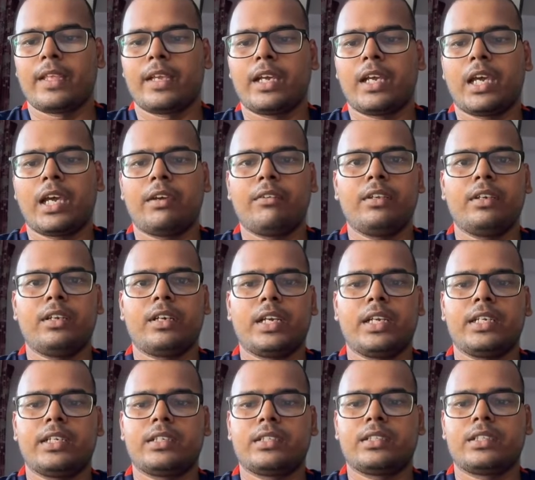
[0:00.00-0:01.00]
I will
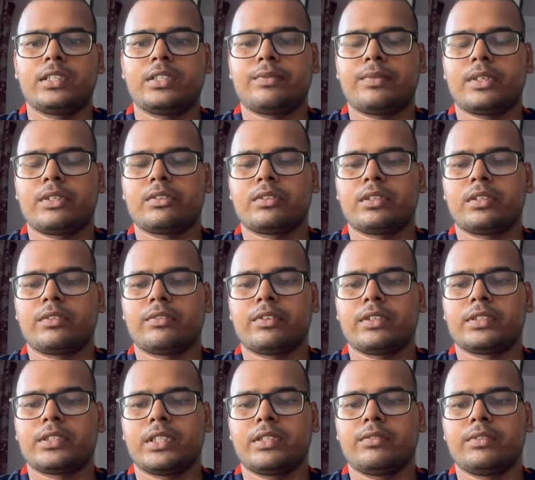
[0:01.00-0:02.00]
write this particular
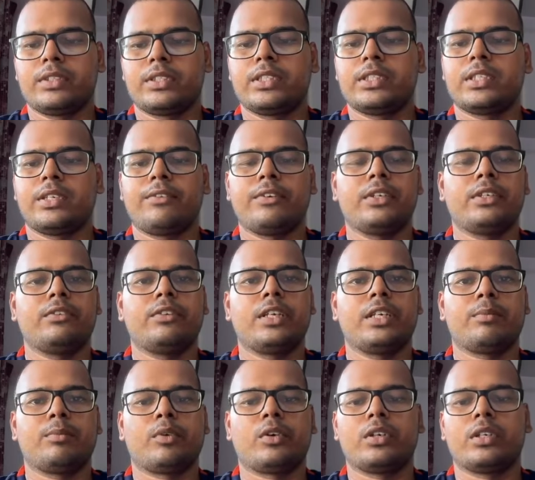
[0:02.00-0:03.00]
function, which is evaluate
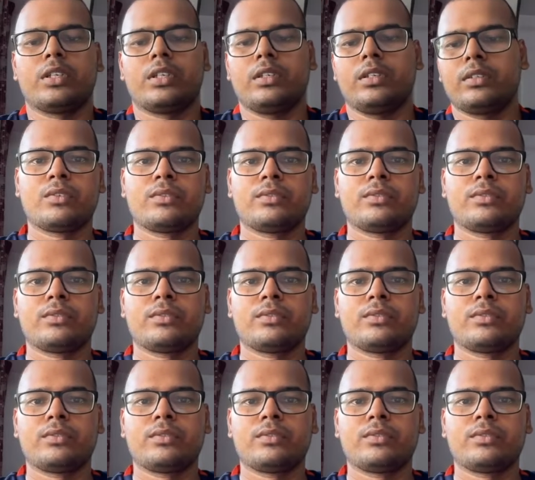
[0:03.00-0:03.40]
model.